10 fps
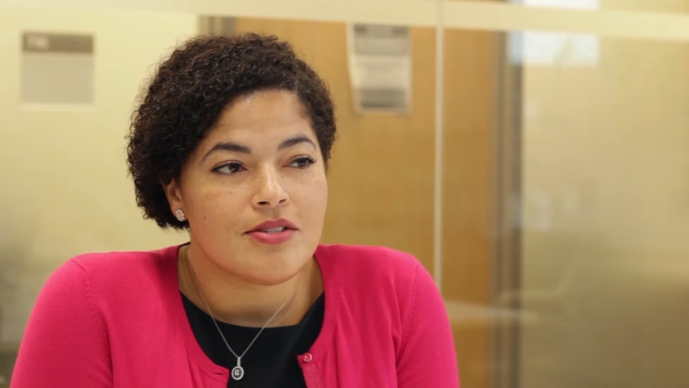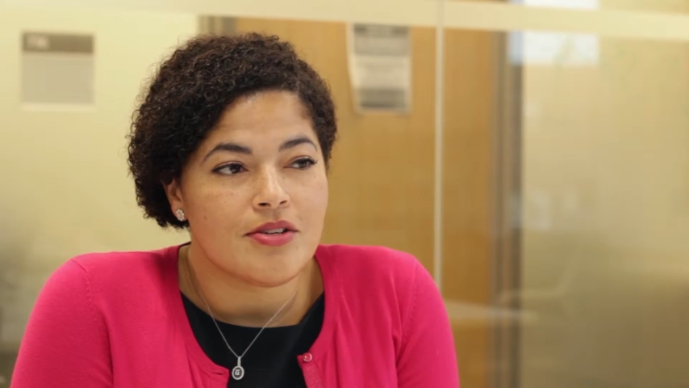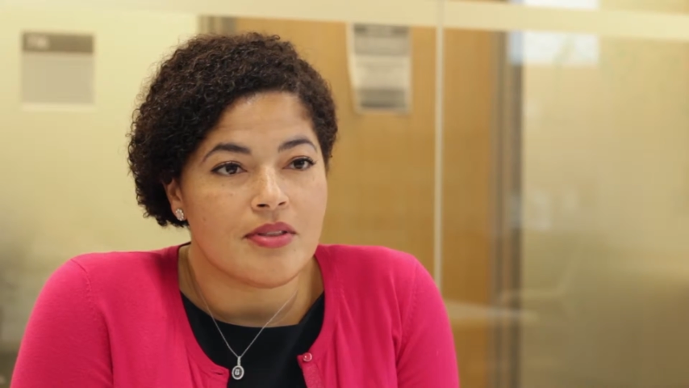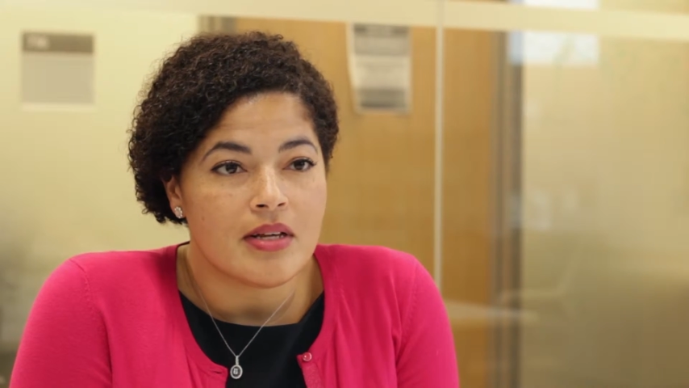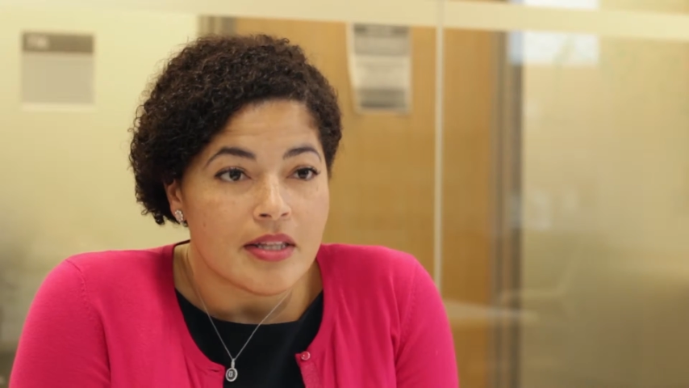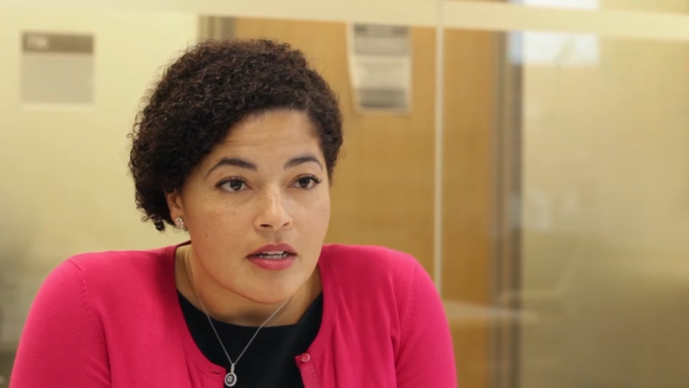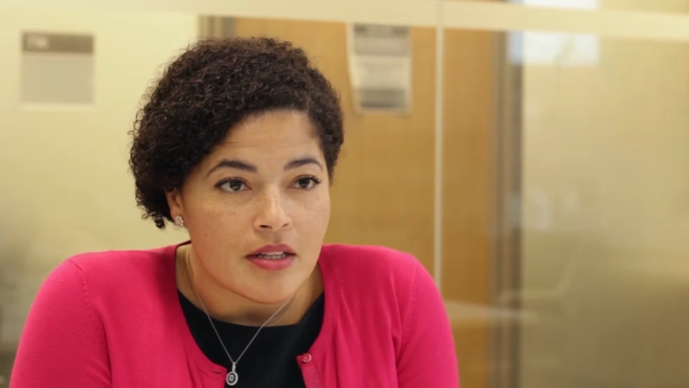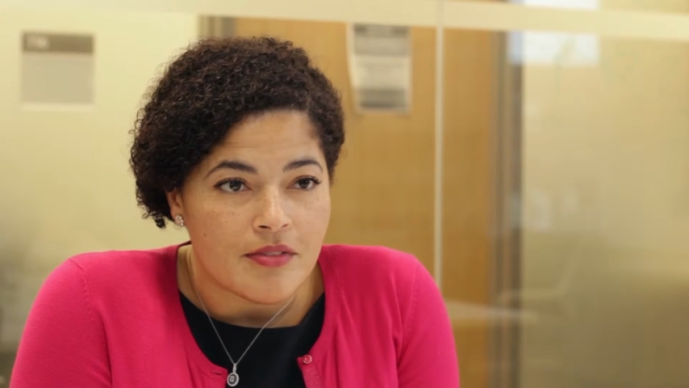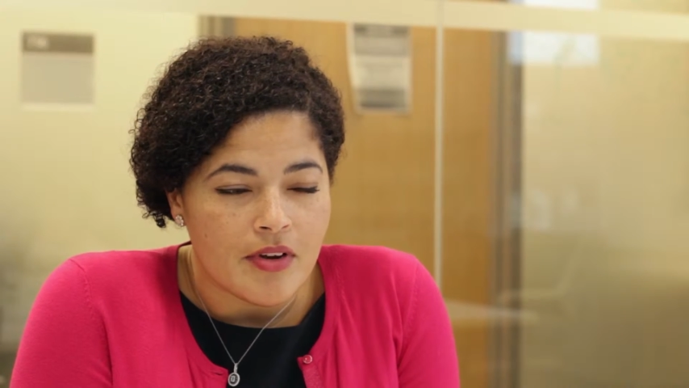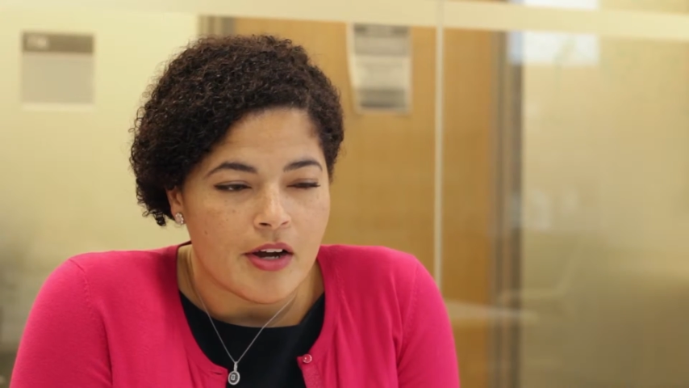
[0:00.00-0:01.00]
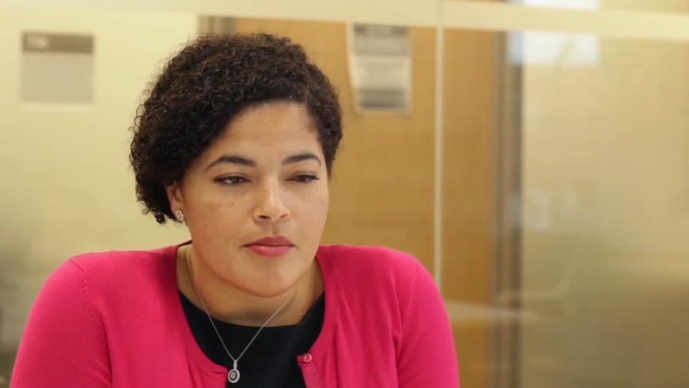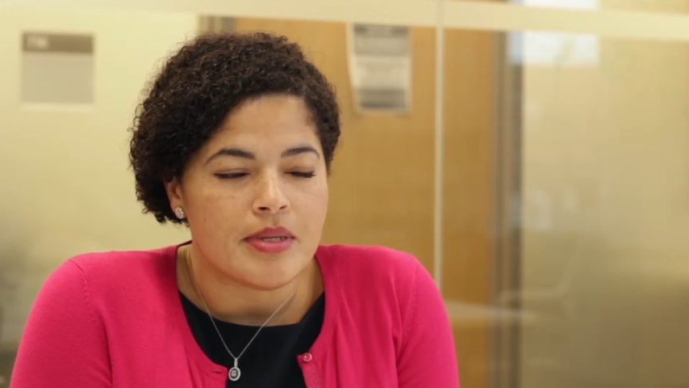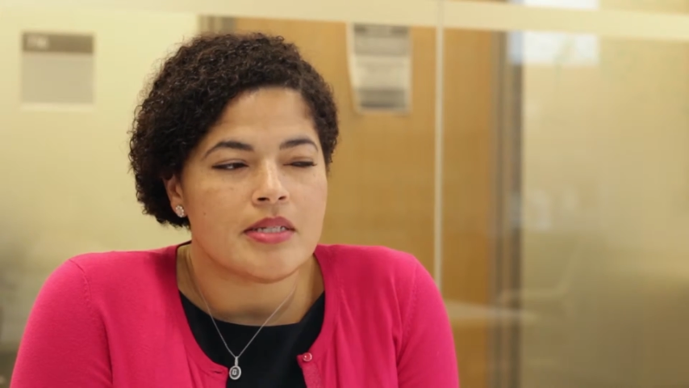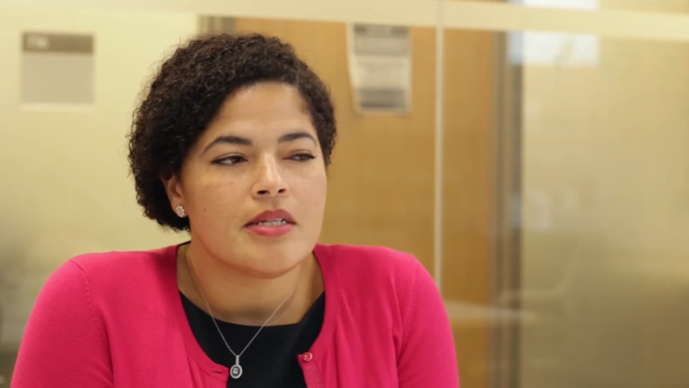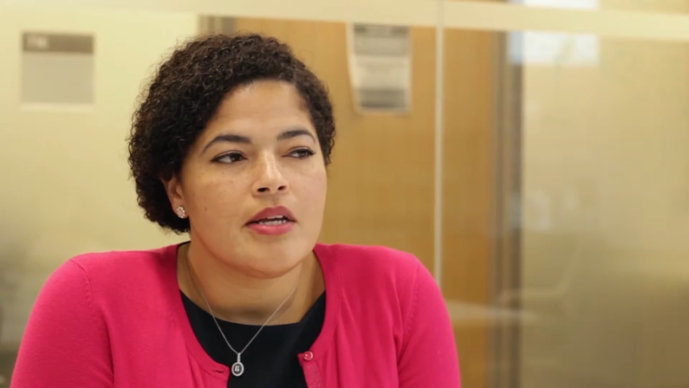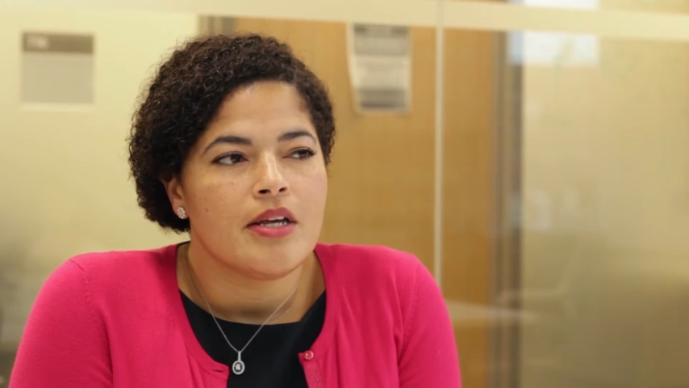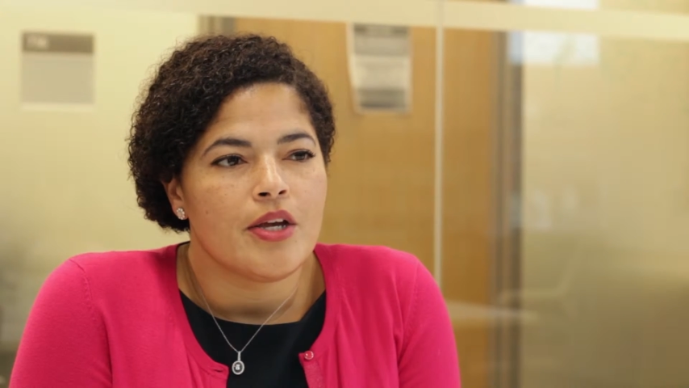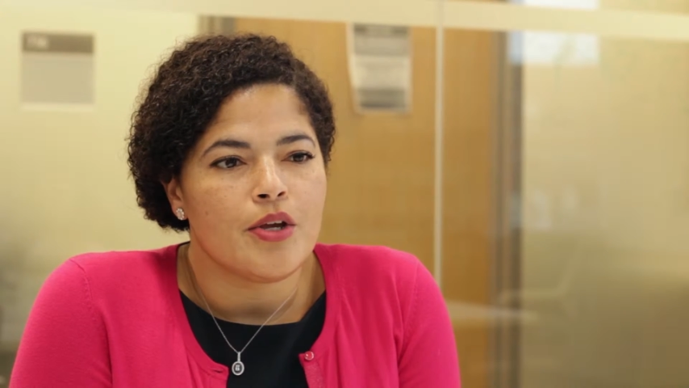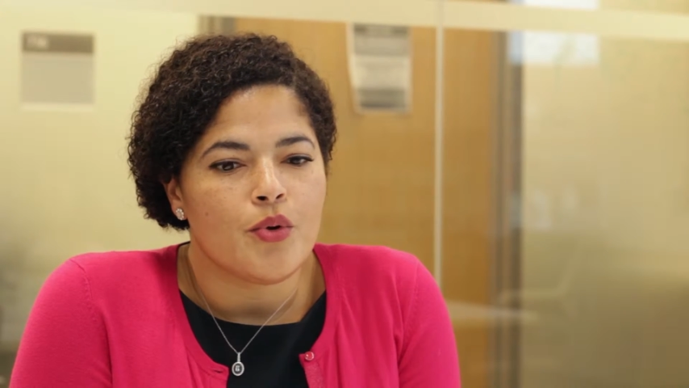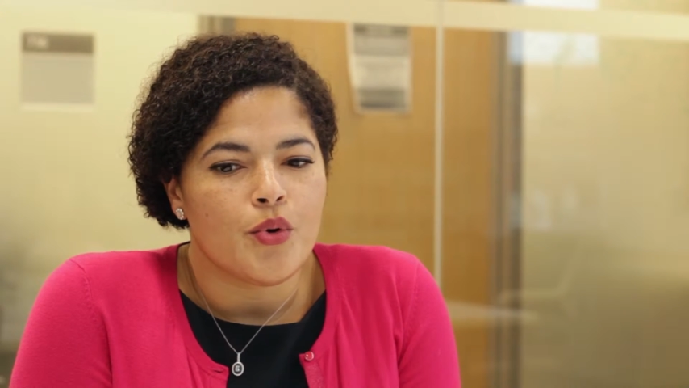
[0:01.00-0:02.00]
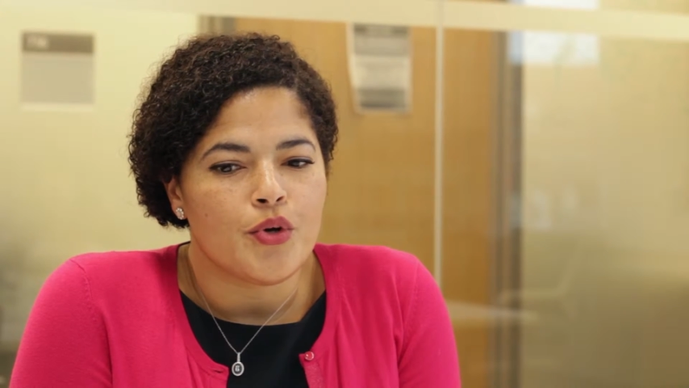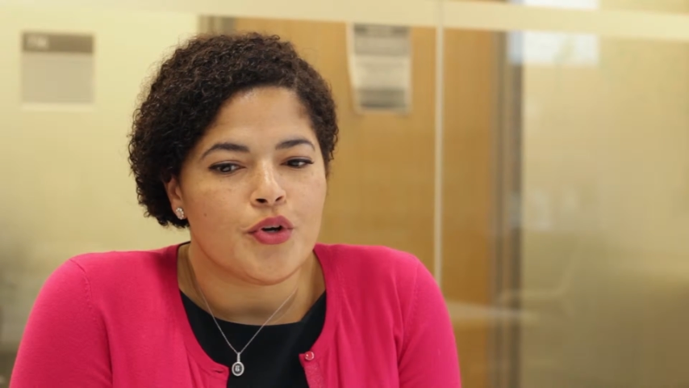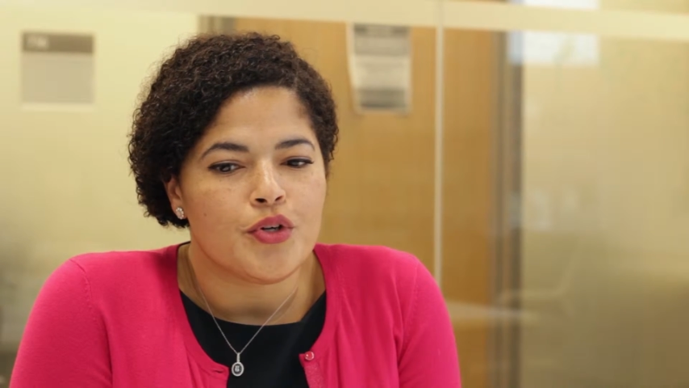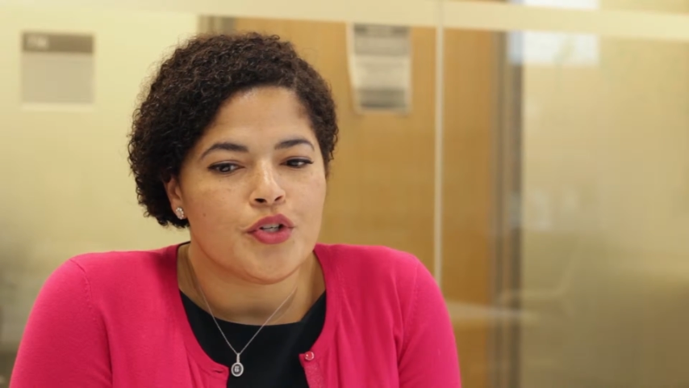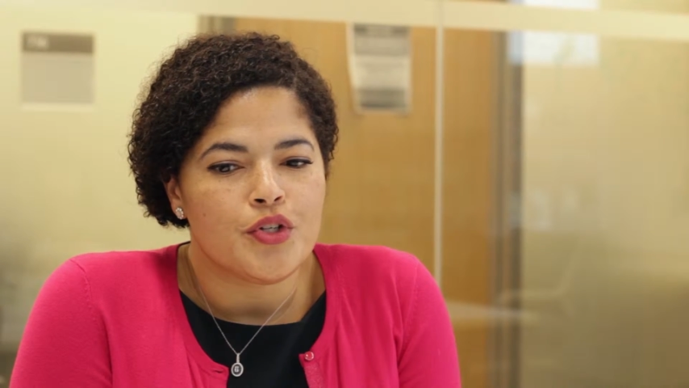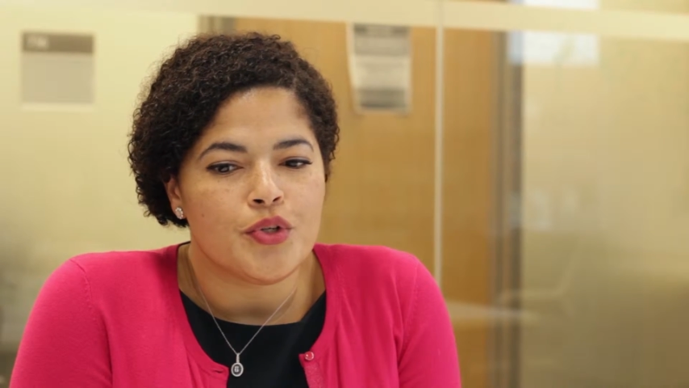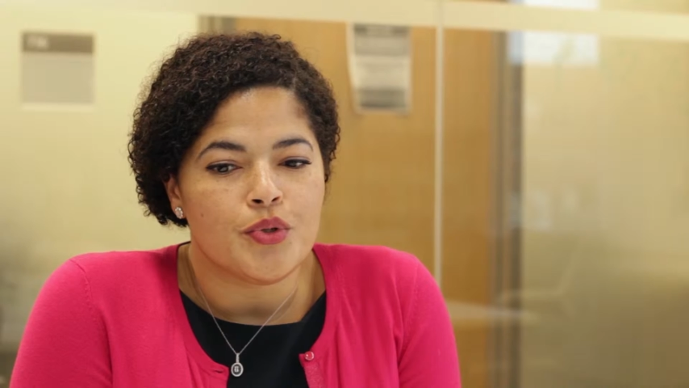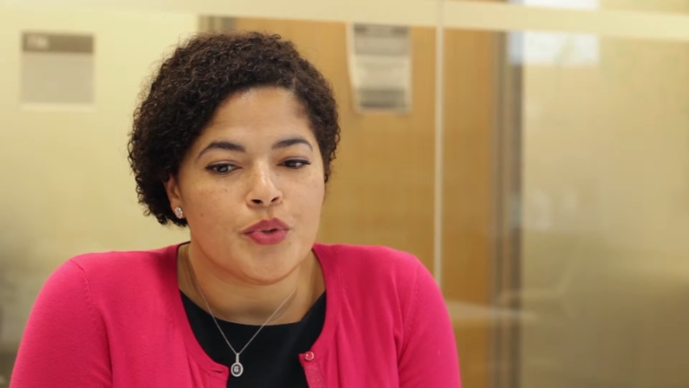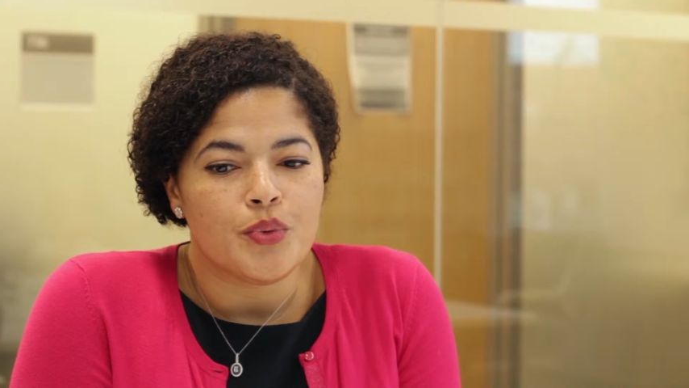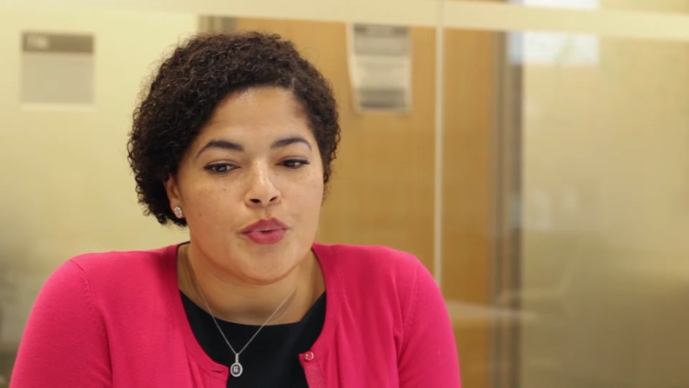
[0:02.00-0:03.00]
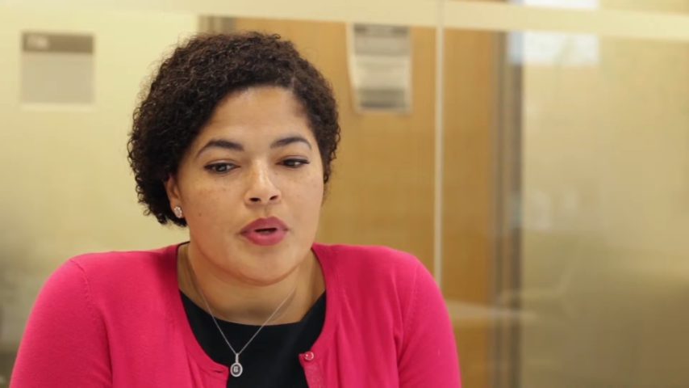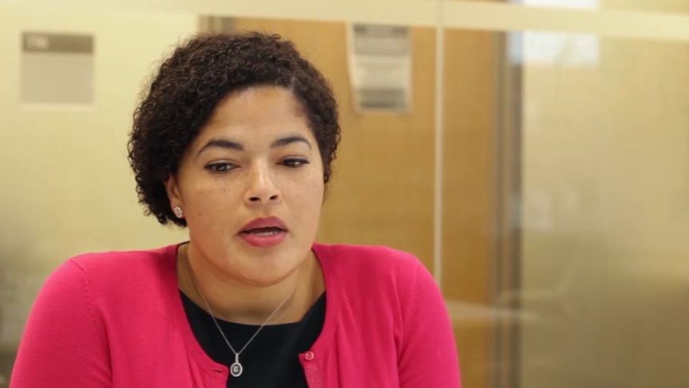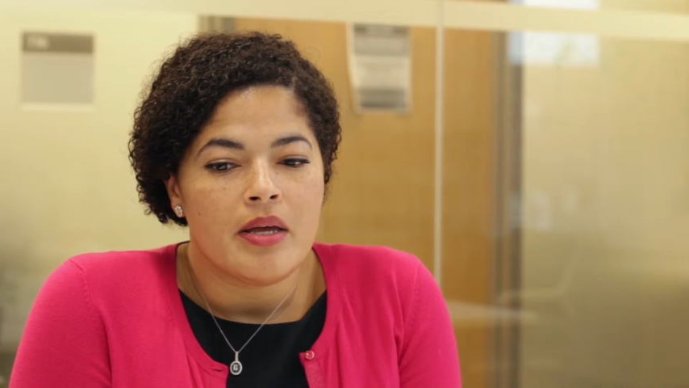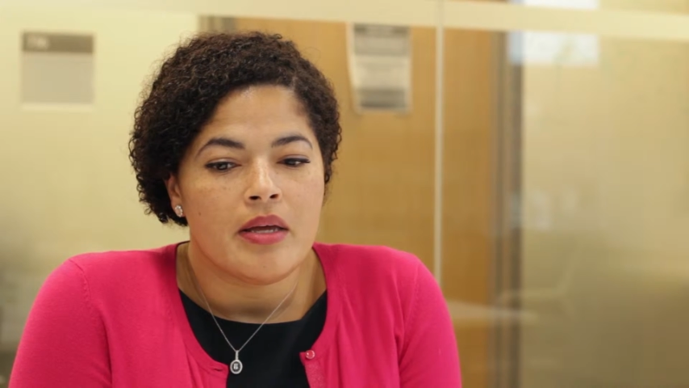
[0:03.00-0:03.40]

to the clinical environment in order to